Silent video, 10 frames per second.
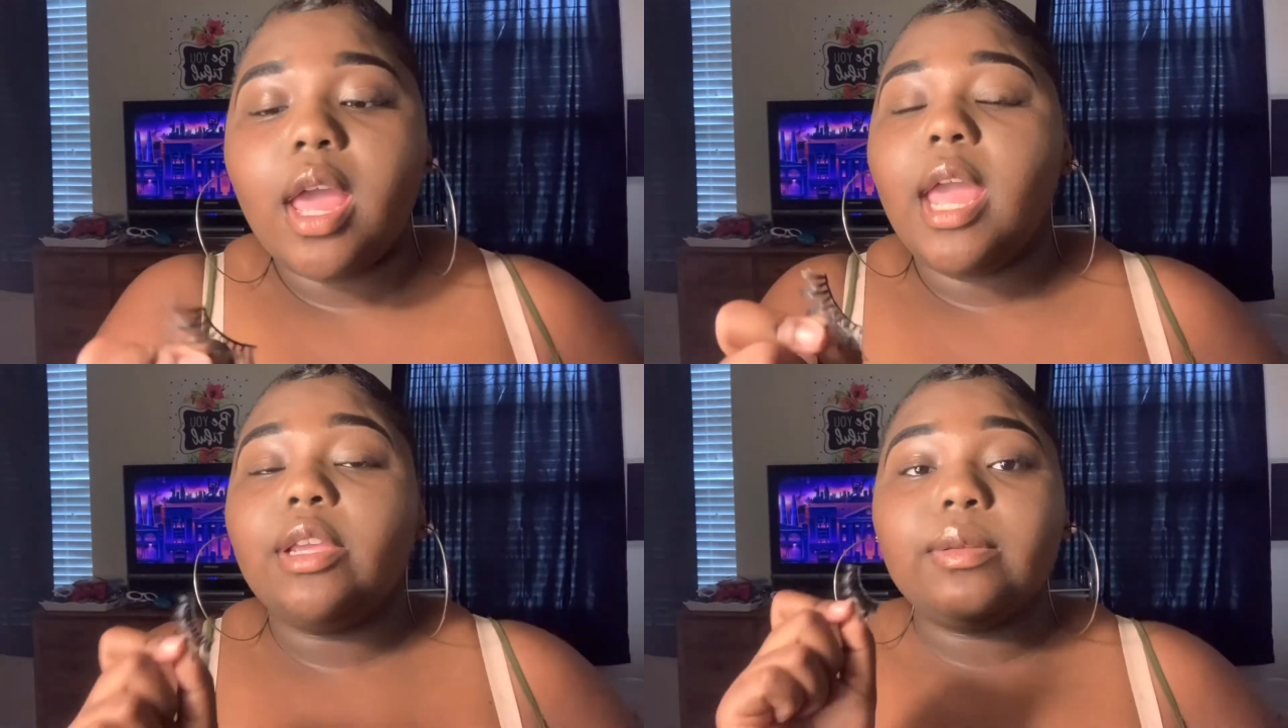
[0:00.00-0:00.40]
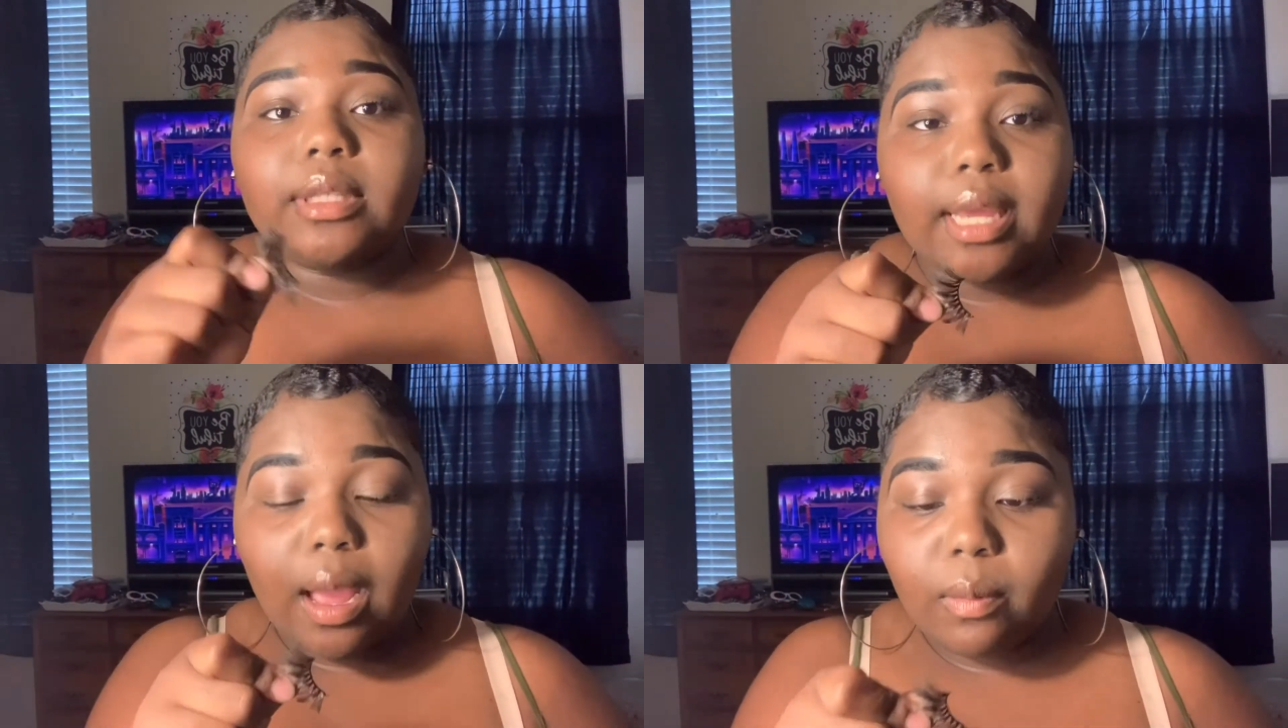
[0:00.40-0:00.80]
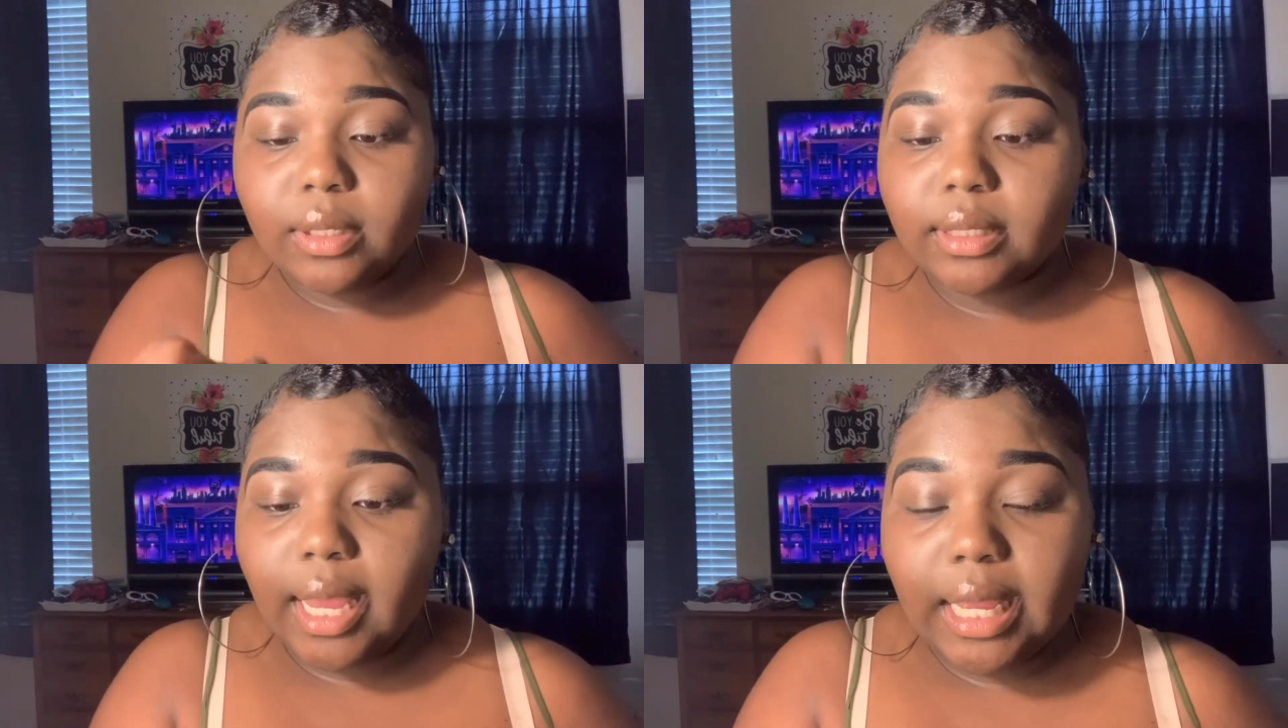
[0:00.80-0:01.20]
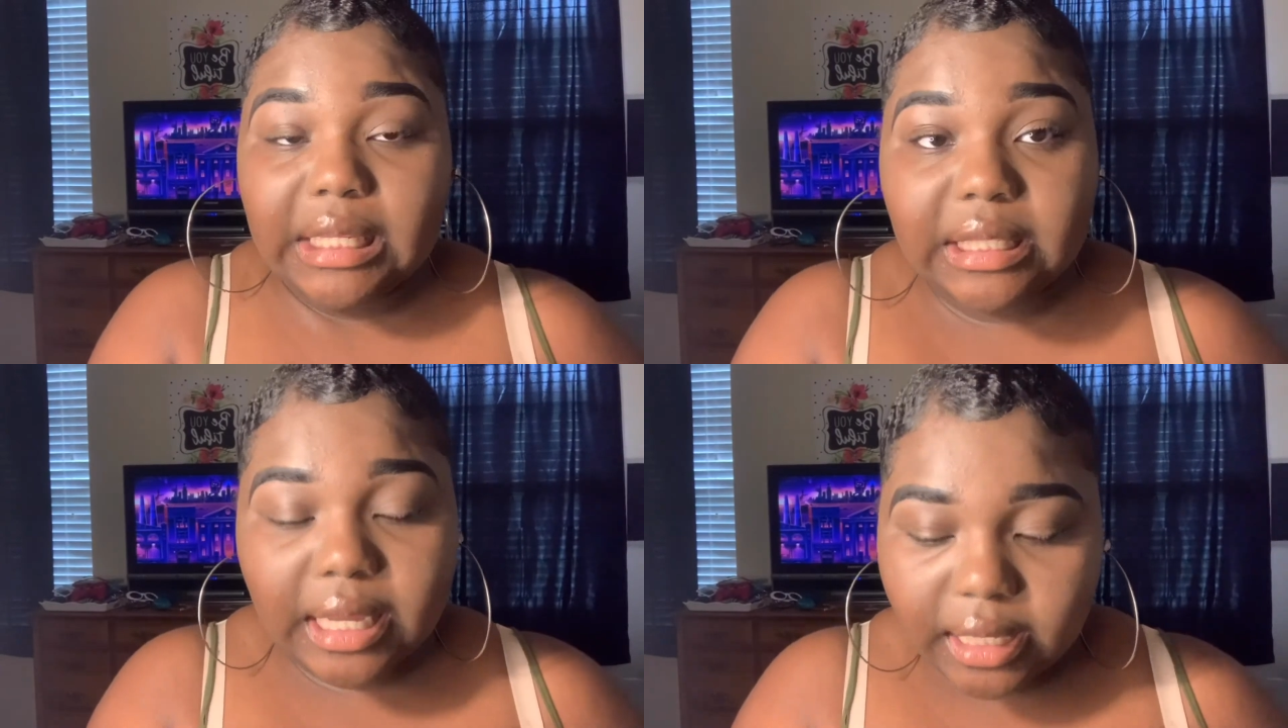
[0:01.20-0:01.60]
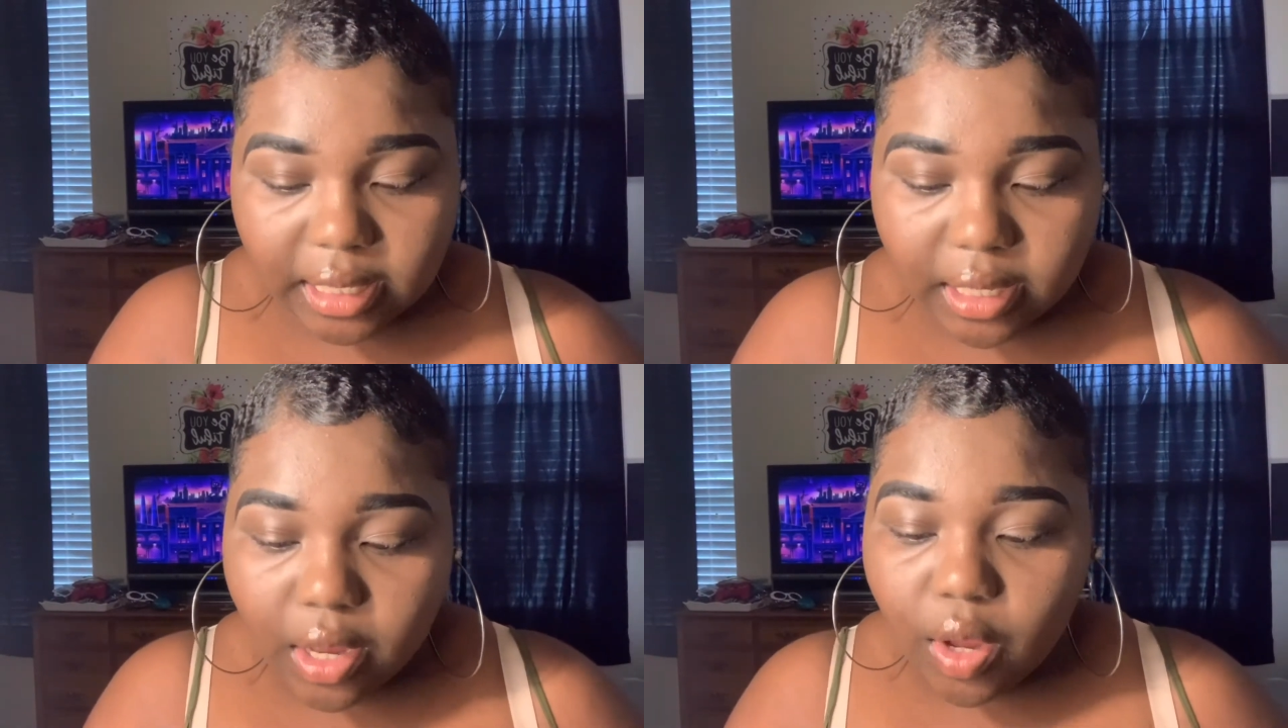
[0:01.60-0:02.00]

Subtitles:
and you see how it's like extended.